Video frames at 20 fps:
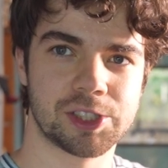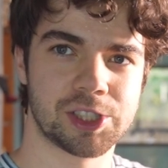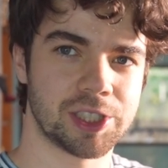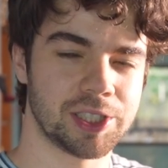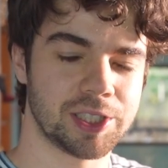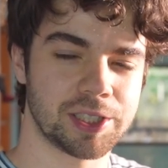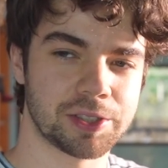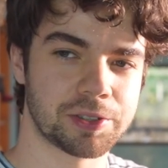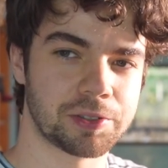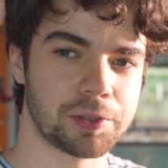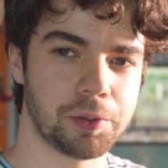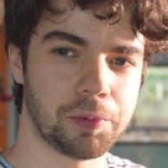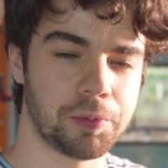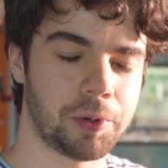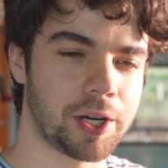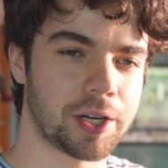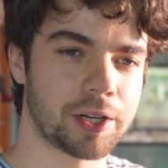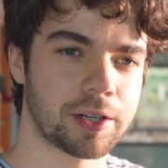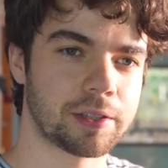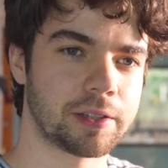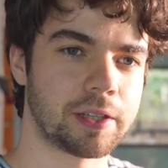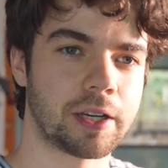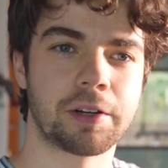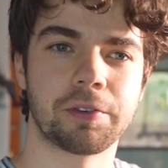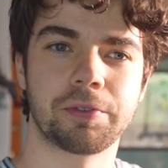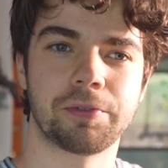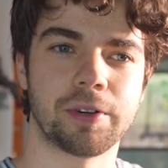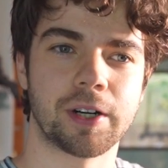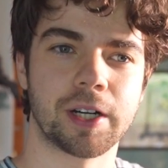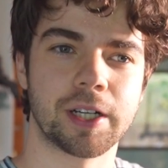children were
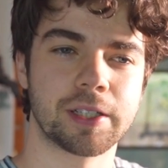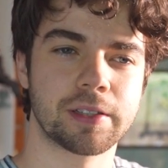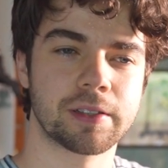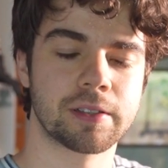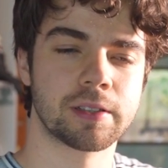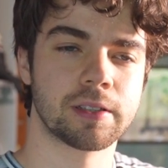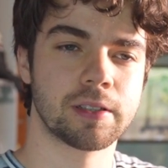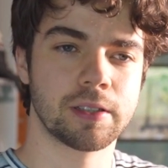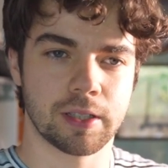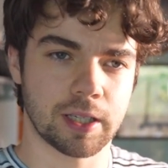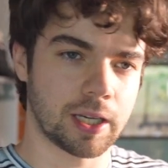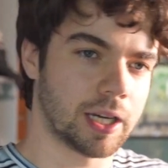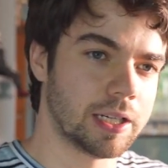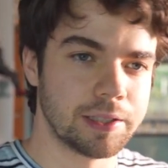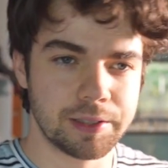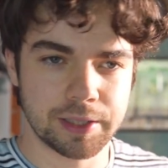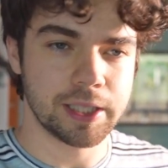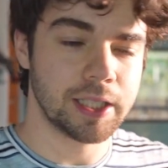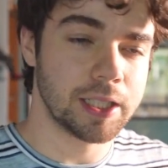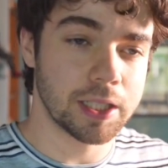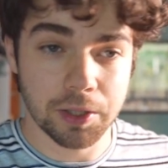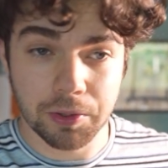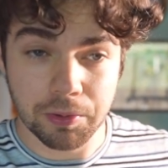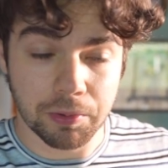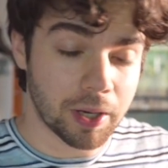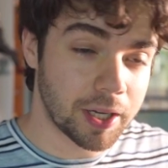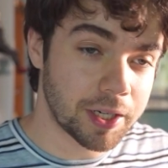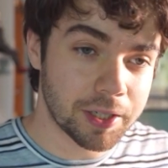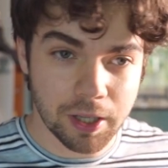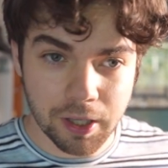terrified and they
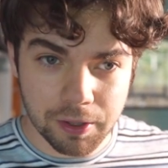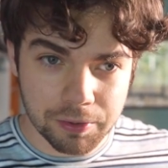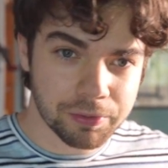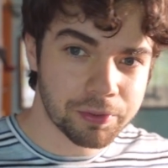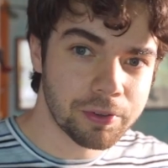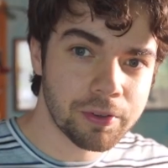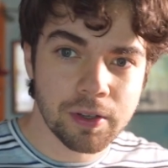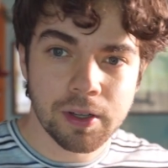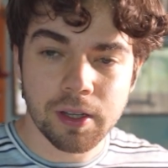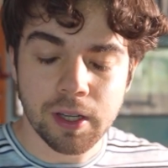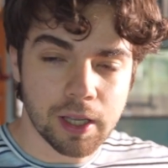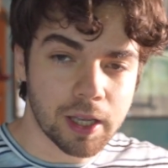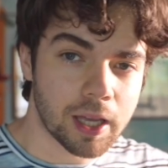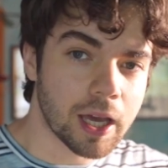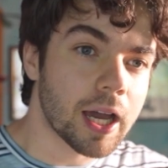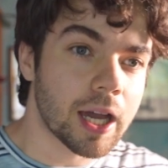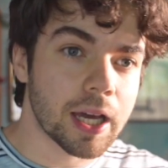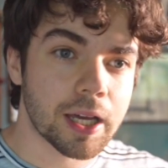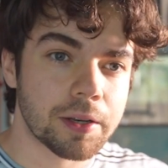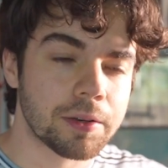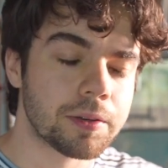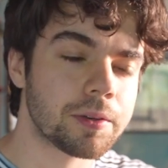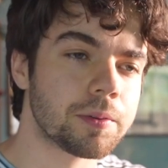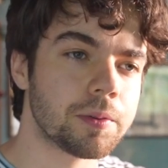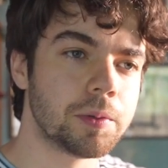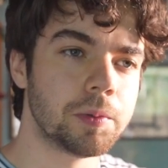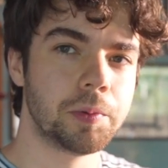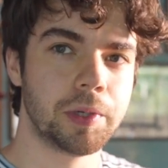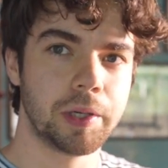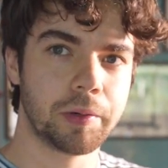ran off. And
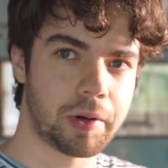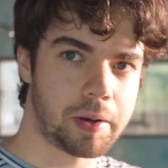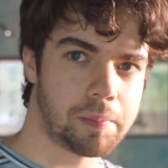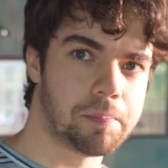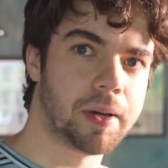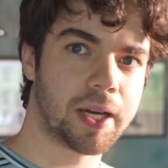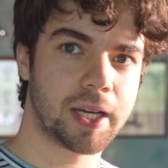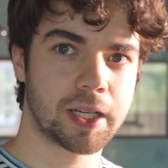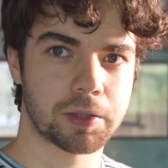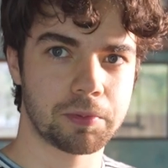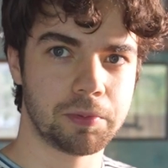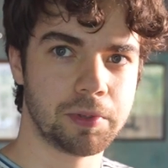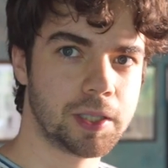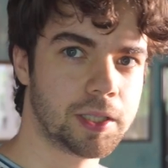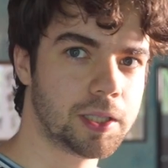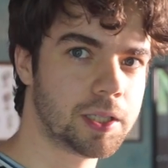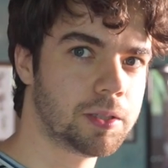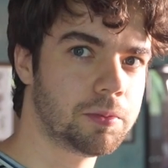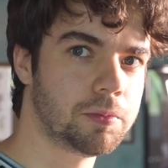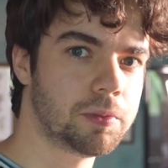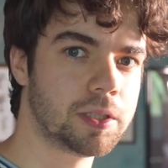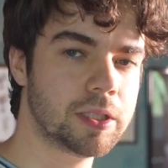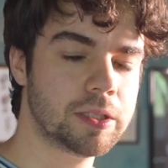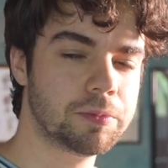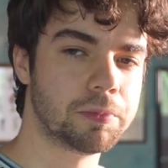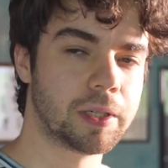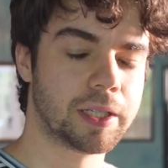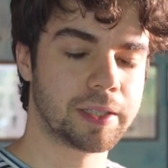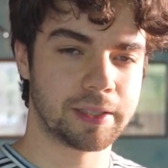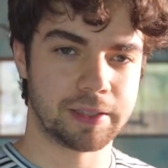we ran back, we
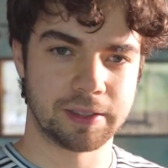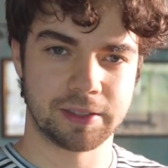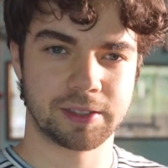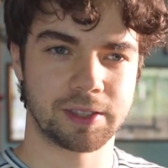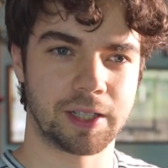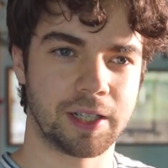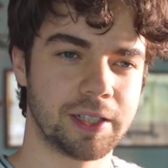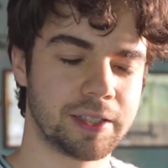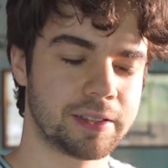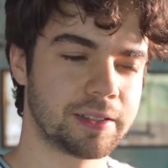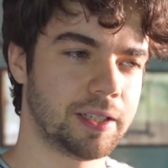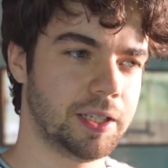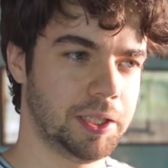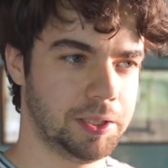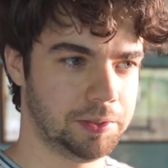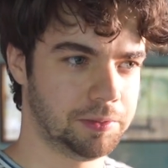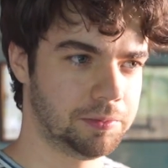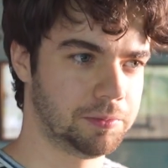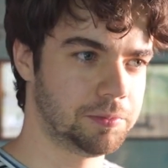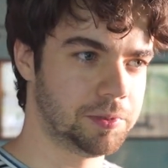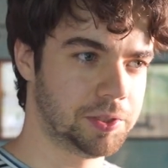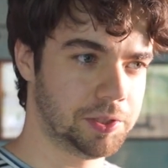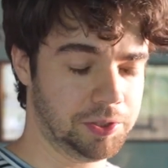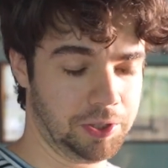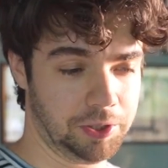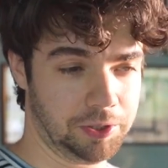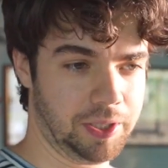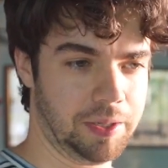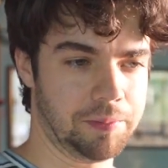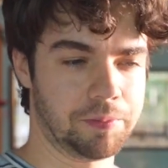went inside and we
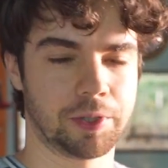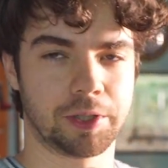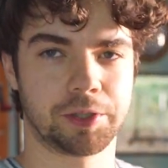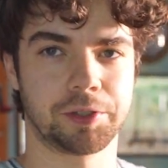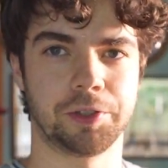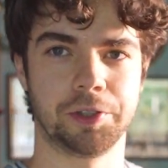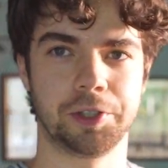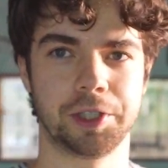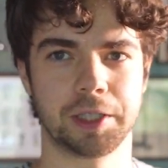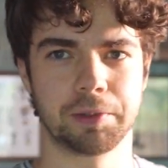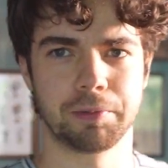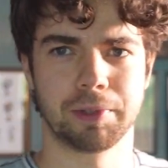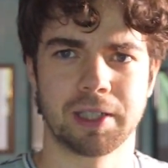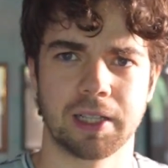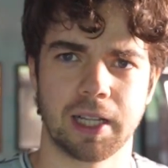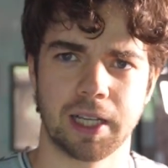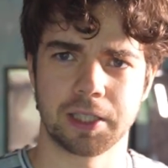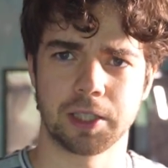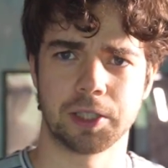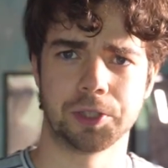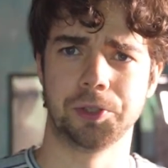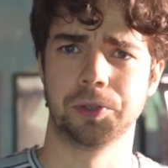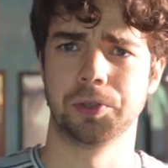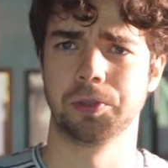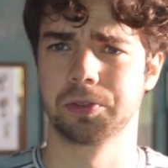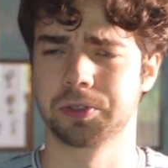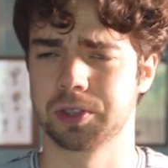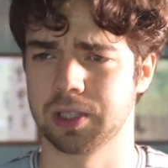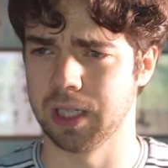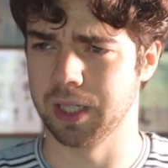saw them returning with like
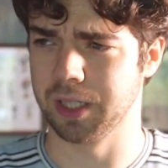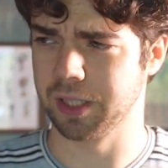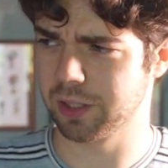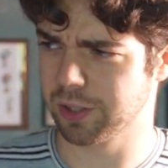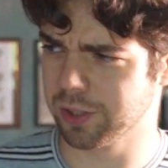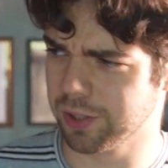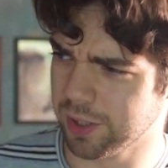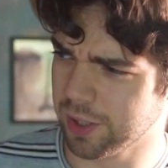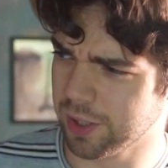adults, like